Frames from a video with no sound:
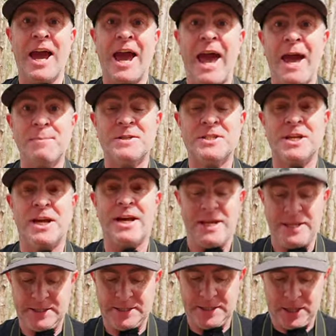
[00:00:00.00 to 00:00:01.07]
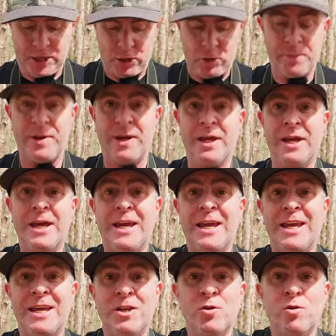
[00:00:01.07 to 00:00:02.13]
Aperture is the opening
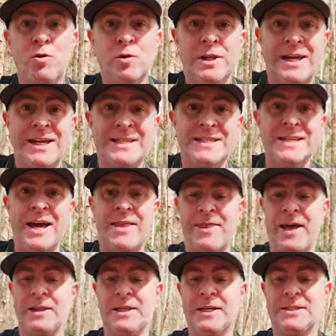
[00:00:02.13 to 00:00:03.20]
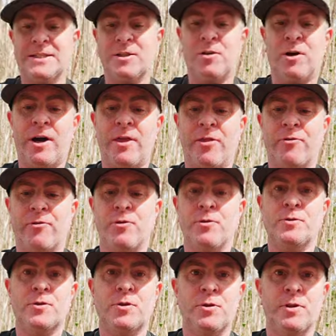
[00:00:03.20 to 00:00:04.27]
in your lens that lets light through
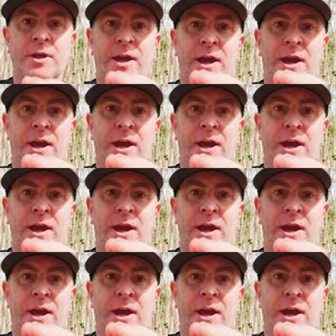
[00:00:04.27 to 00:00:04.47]
to the